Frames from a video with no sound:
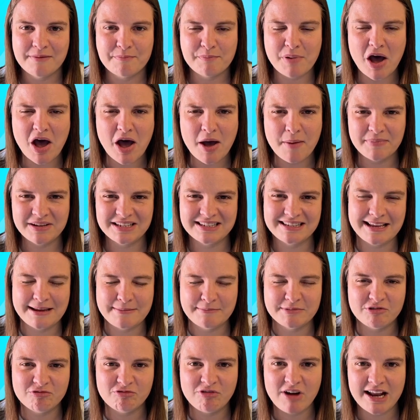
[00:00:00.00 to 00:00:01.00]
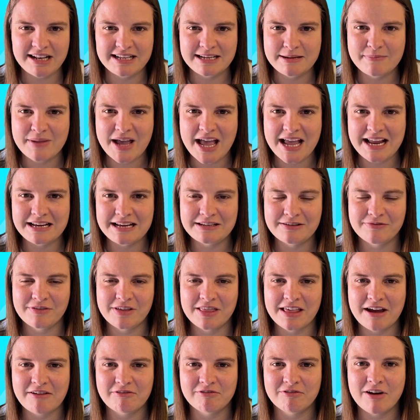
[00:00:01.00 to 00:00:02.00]
Palmer seems ready-made
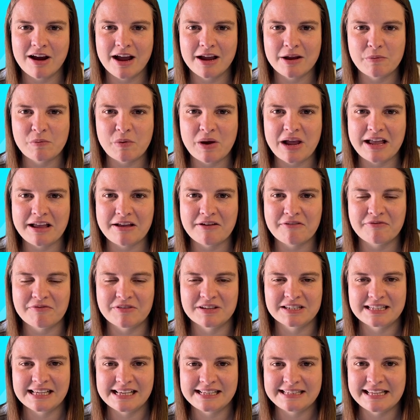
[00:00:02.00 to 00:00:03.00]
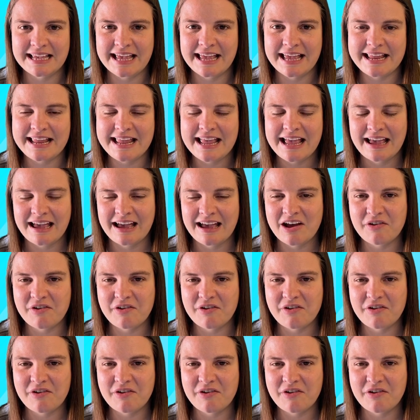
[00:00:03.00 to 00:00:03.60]
for that right wing for City.